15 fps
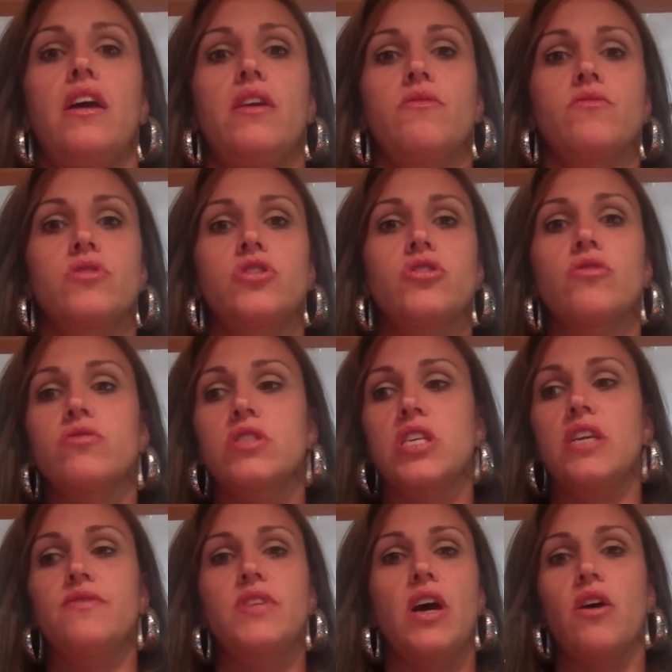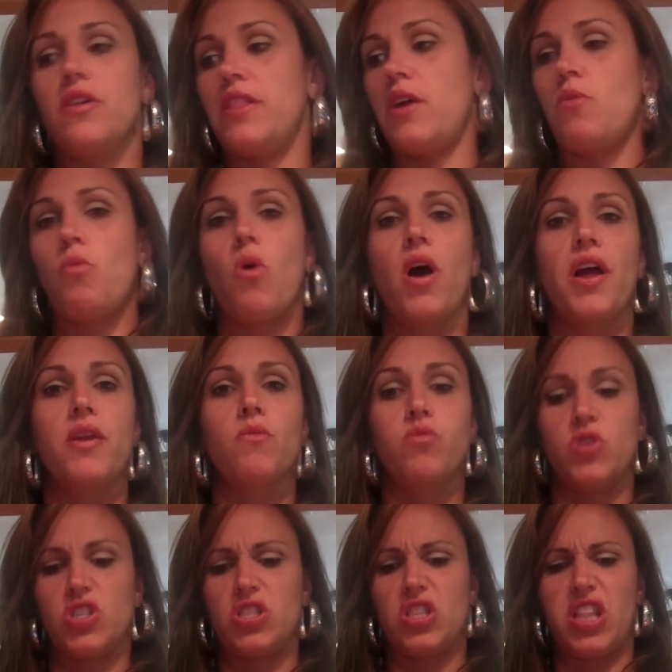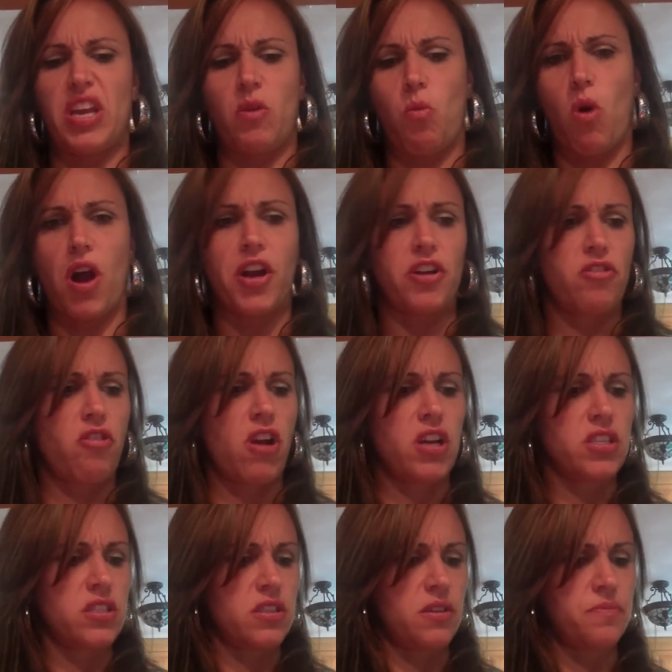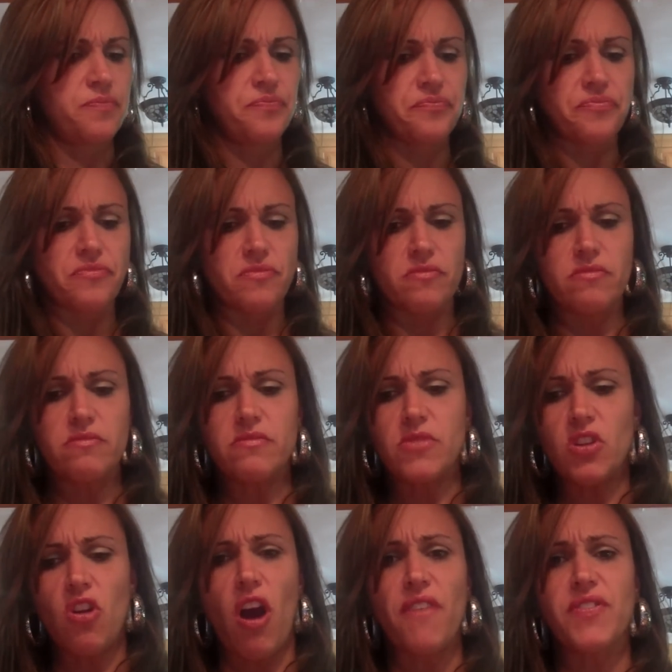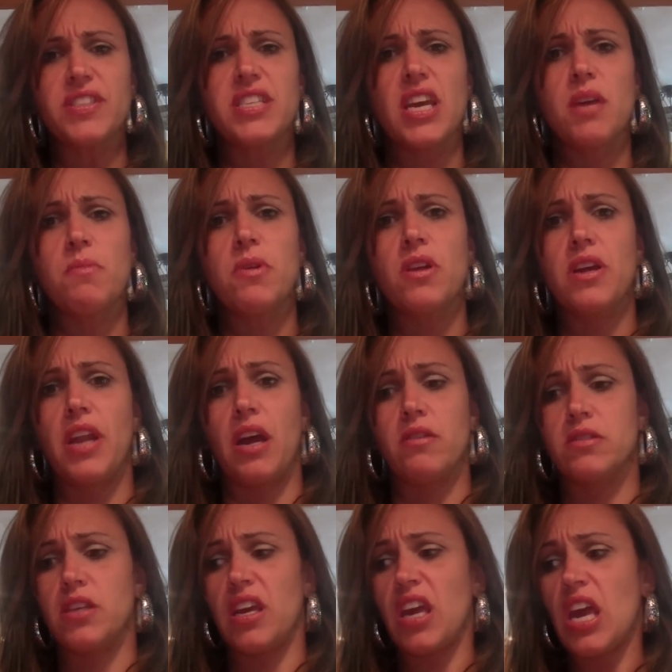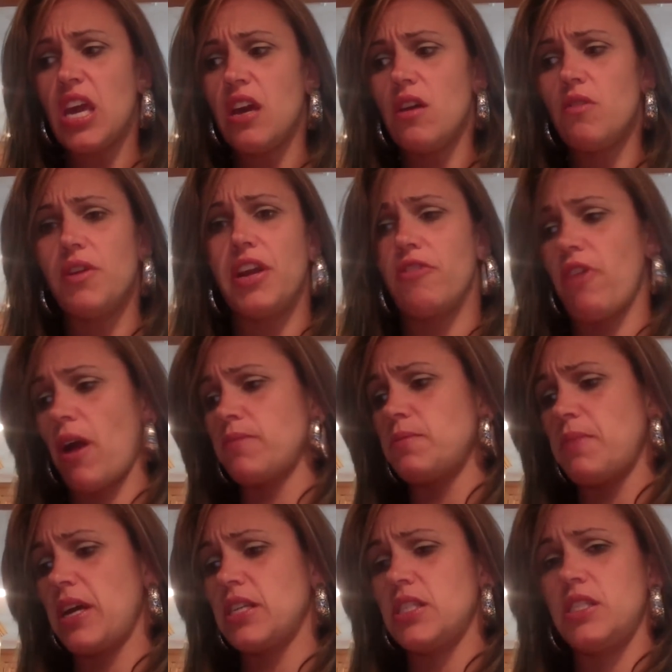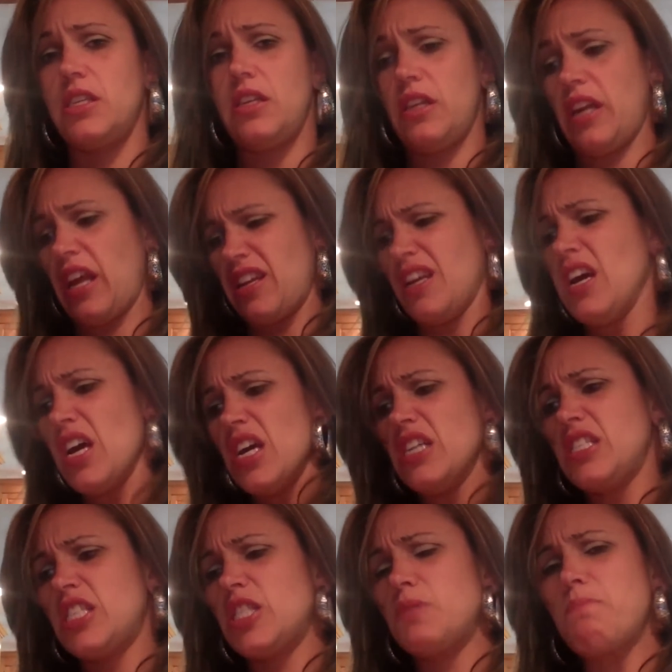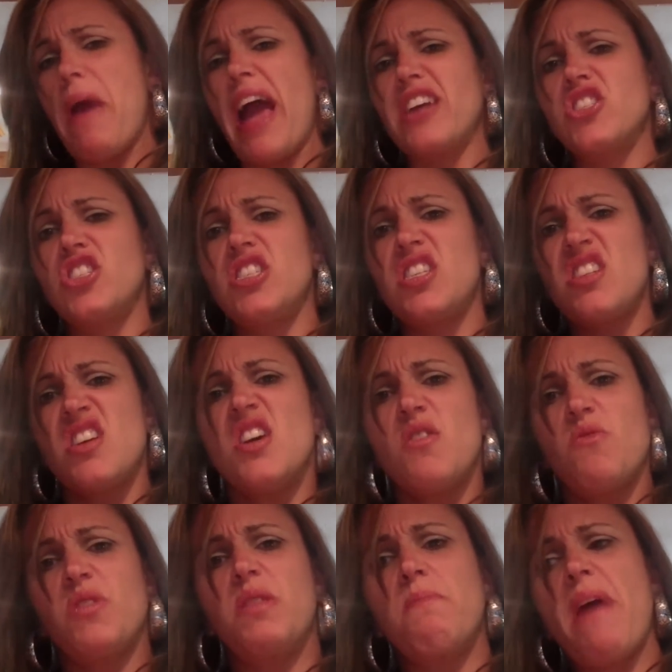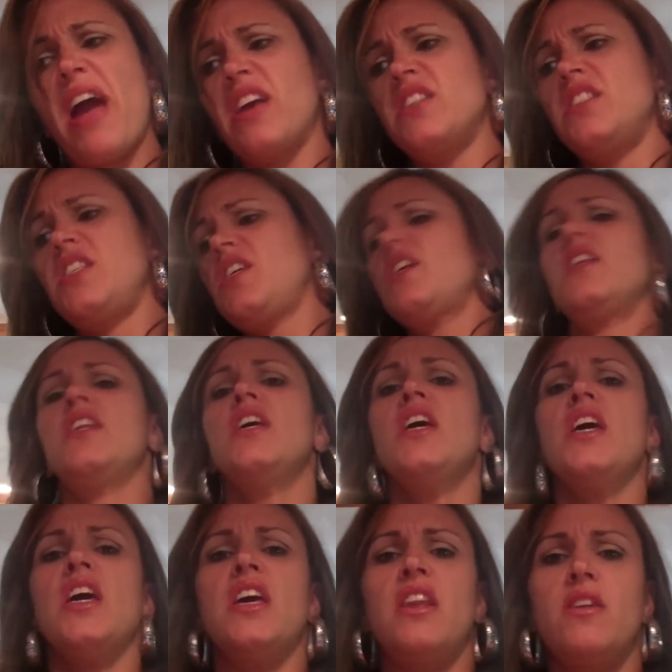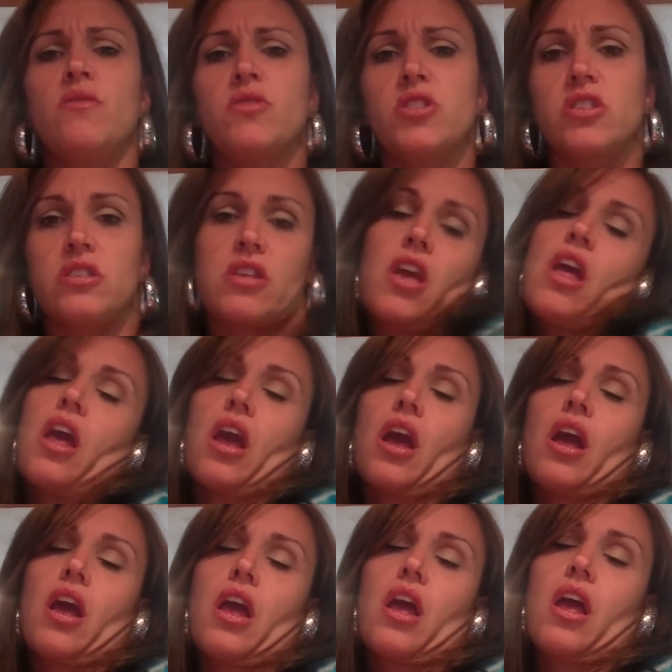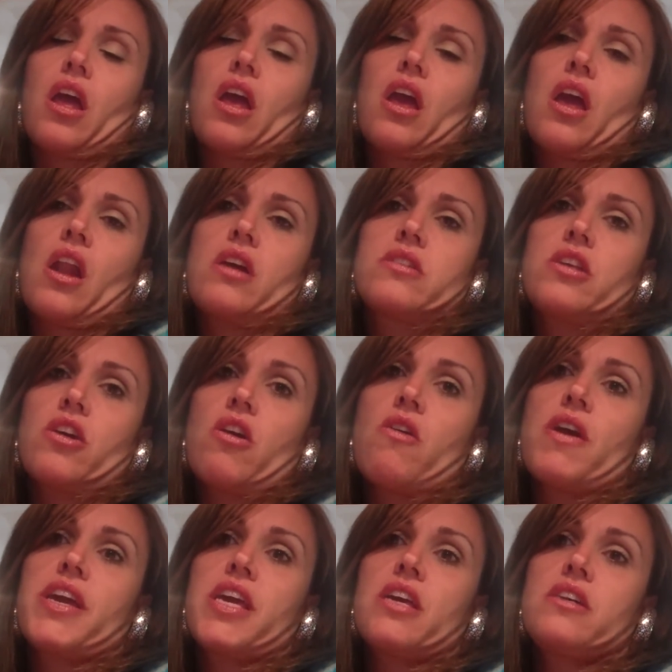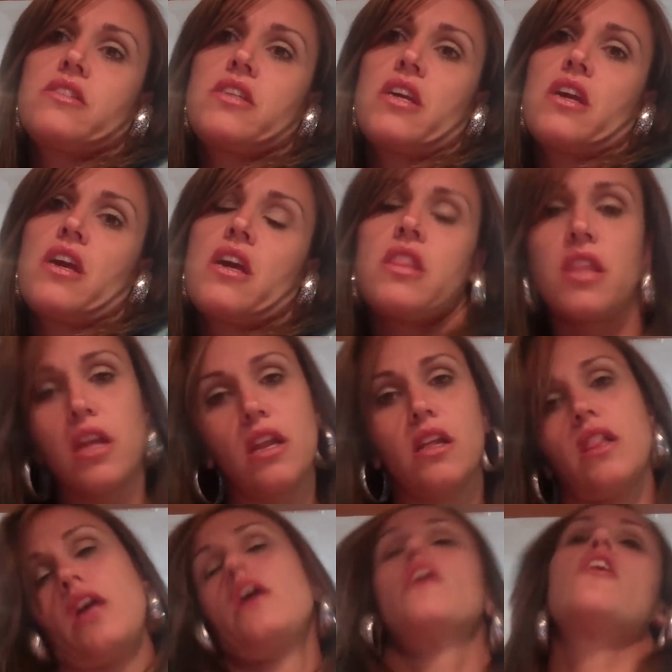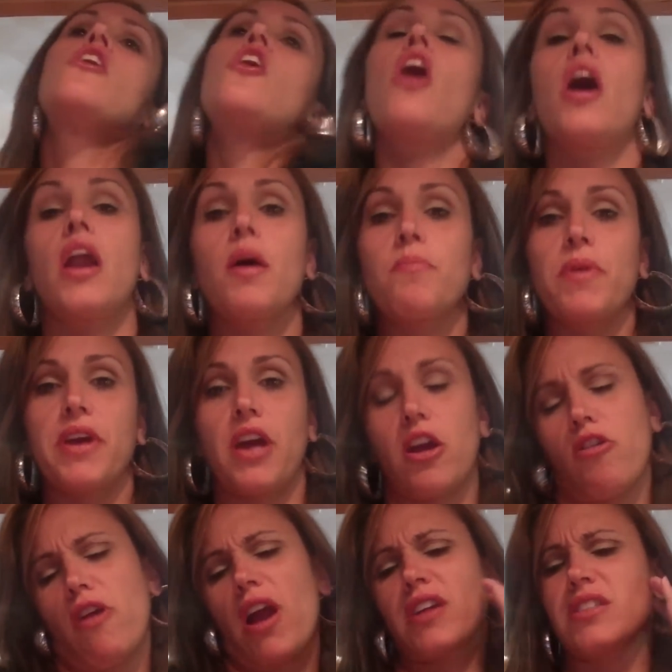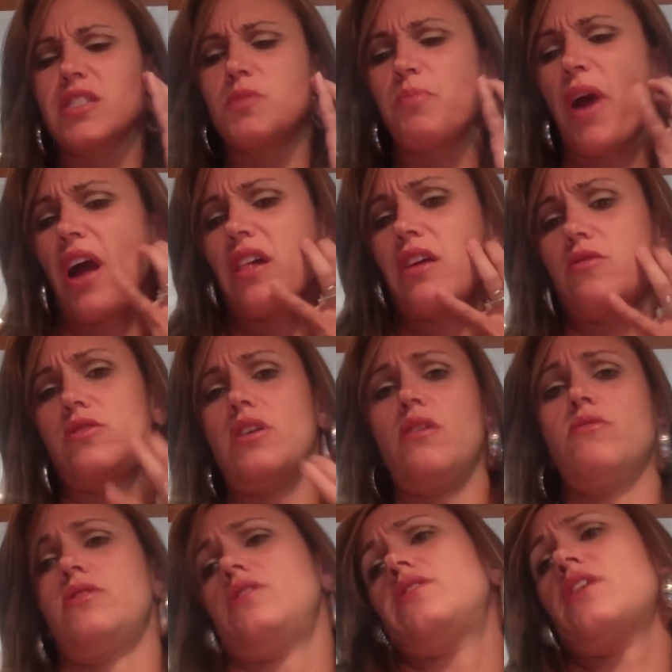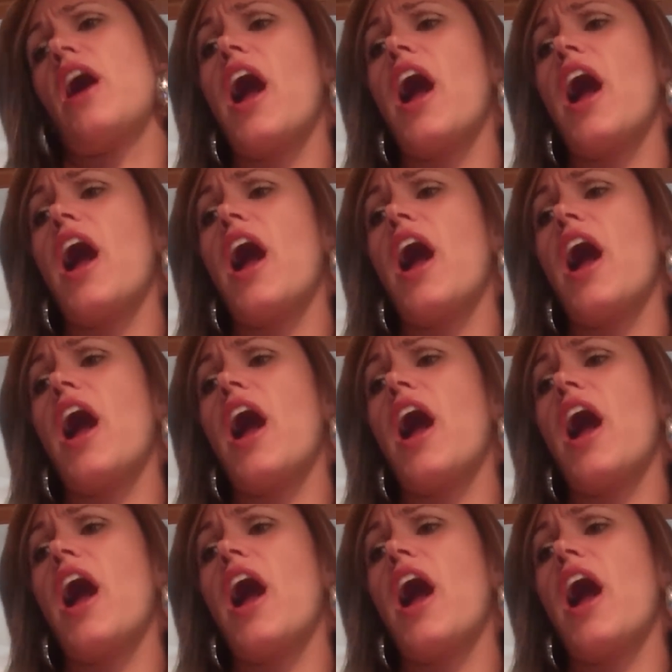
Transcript: it was so skeeved out. And then one was like walking across the coffee table, and I was like, ew, and I grabbed a magazine and I smashed it with the magazine, and it was just like, and I was like, oh, I killed it. And then it like got up like I cracked its back. I was its